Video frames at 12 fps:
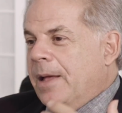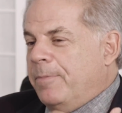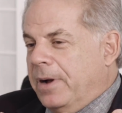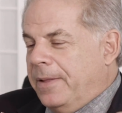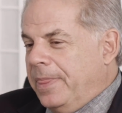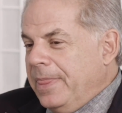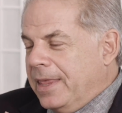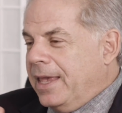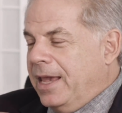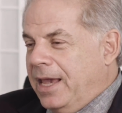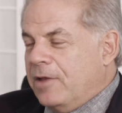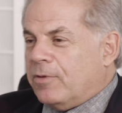but
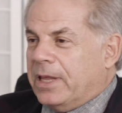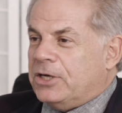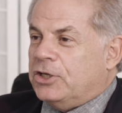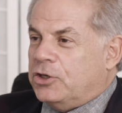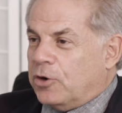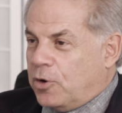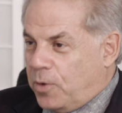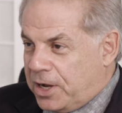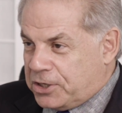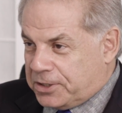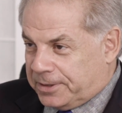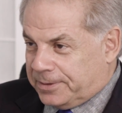in relation to your
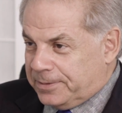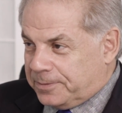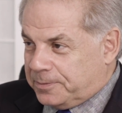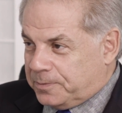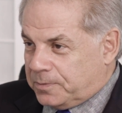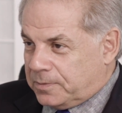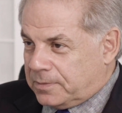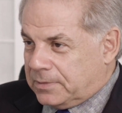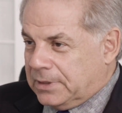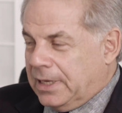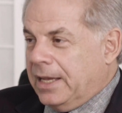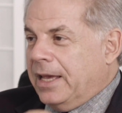question,
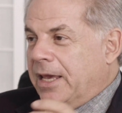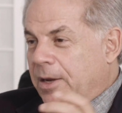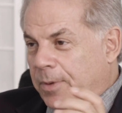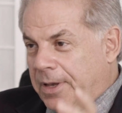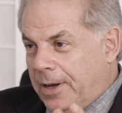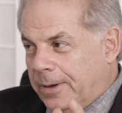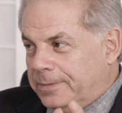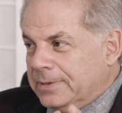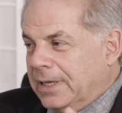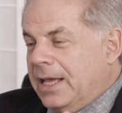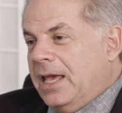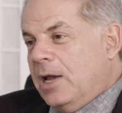here we go.
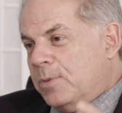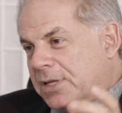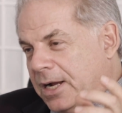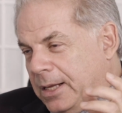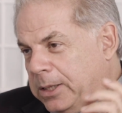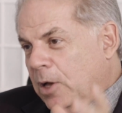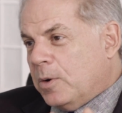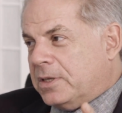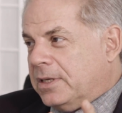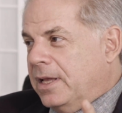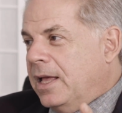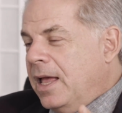It was
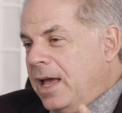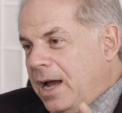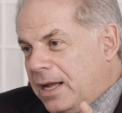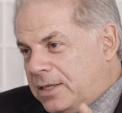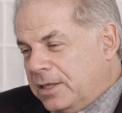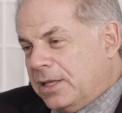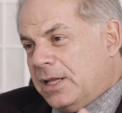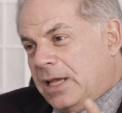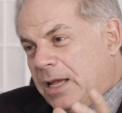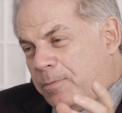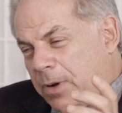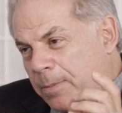cloaked but
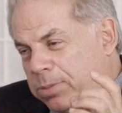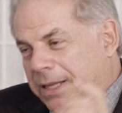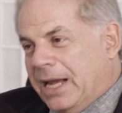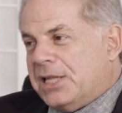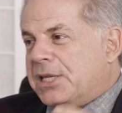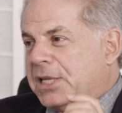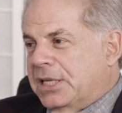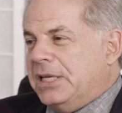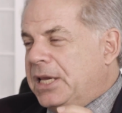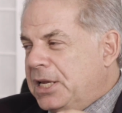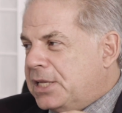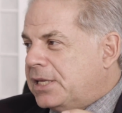it plants the
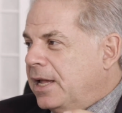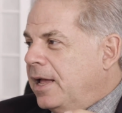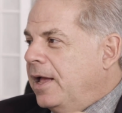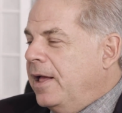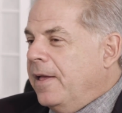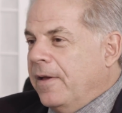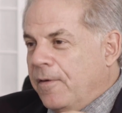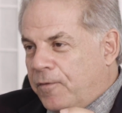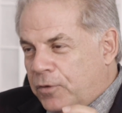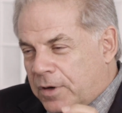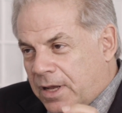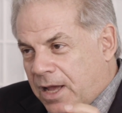seeds
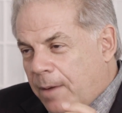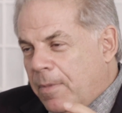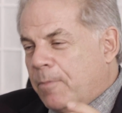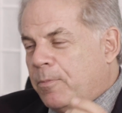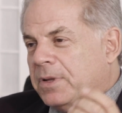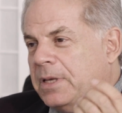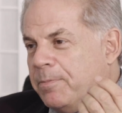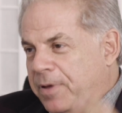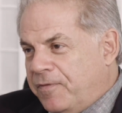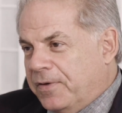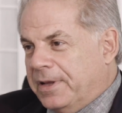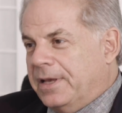for you to come up with the
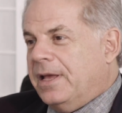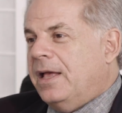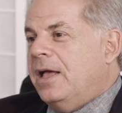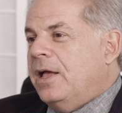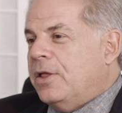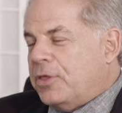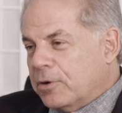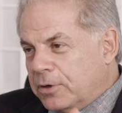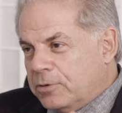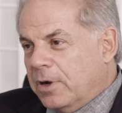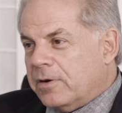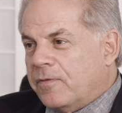epiphany
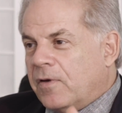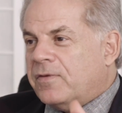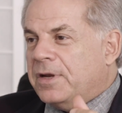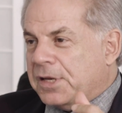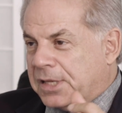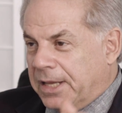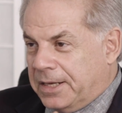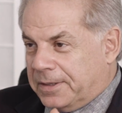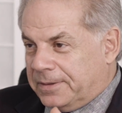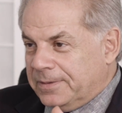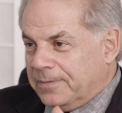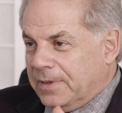3,250 years later,
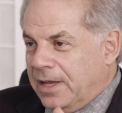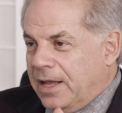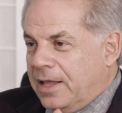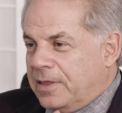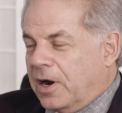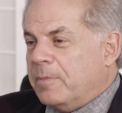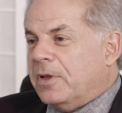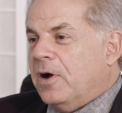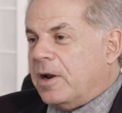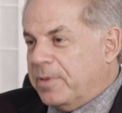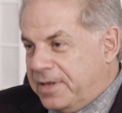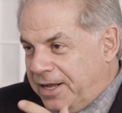that I'm the
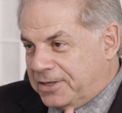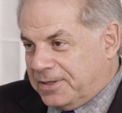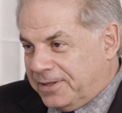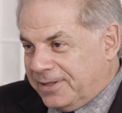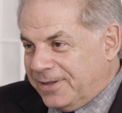God of potential.